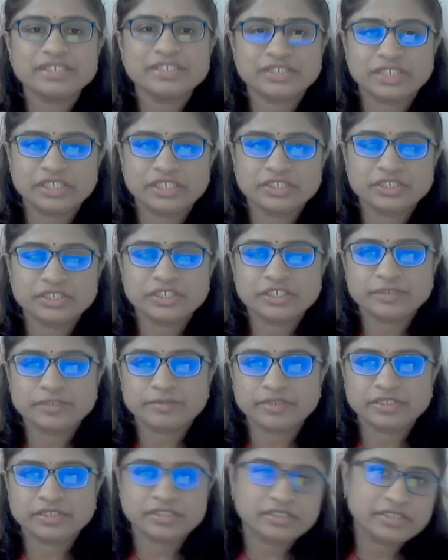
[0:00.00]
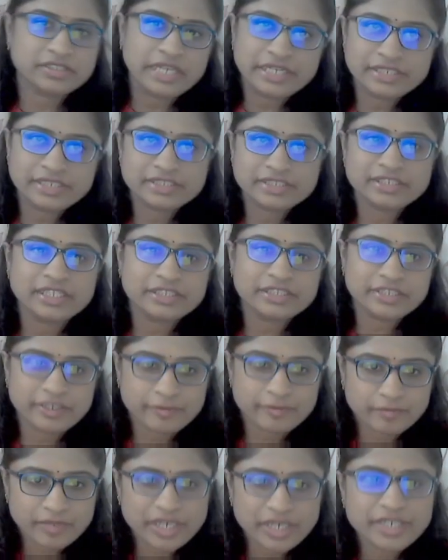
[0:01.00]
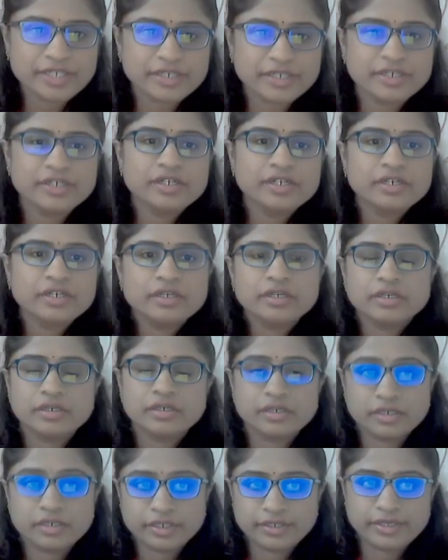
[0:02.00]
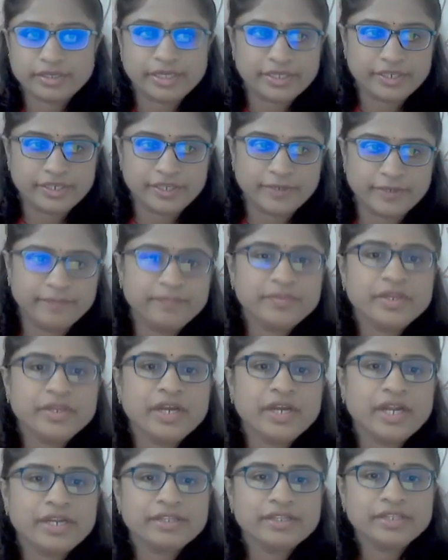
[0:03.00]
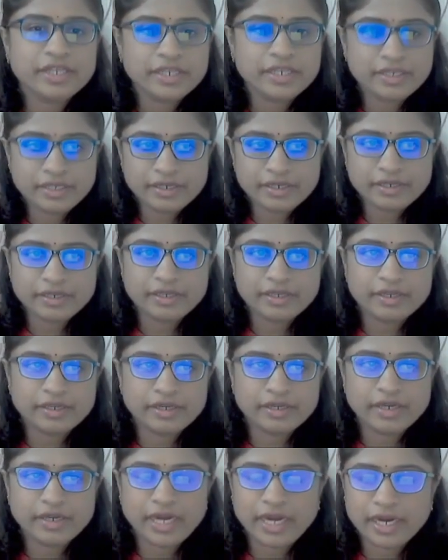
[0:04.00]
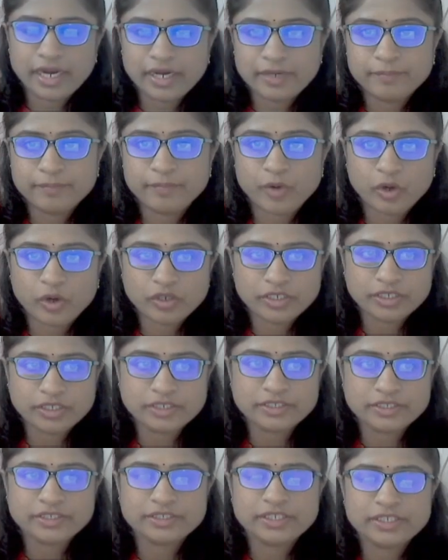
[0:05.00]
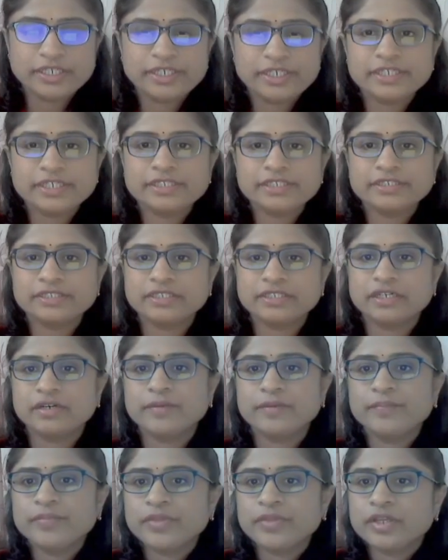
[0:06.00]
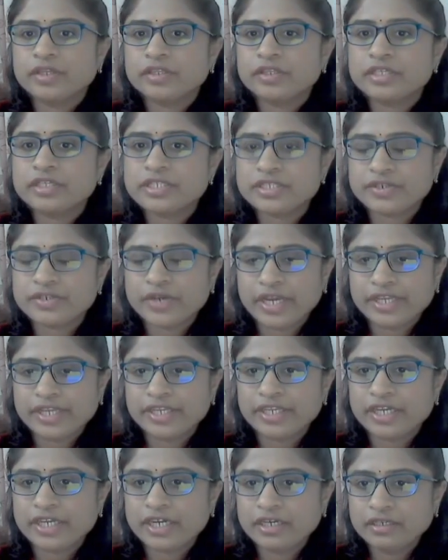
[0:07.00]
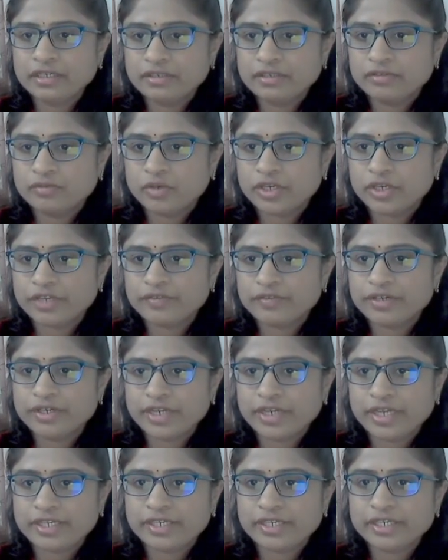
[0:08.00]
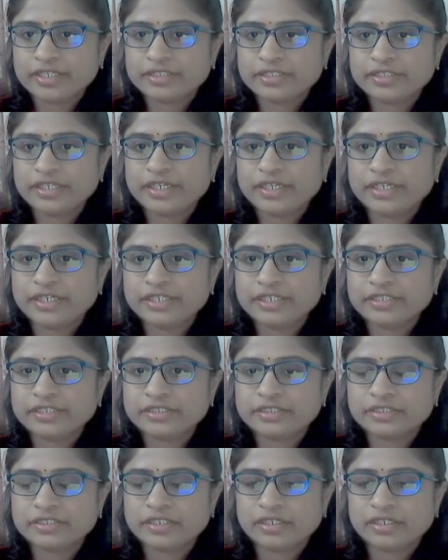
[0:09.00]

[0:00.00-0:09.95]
structure is present. That is nothing but trachea. And then bronchus. It is this trachea, whatever trachea is there, it is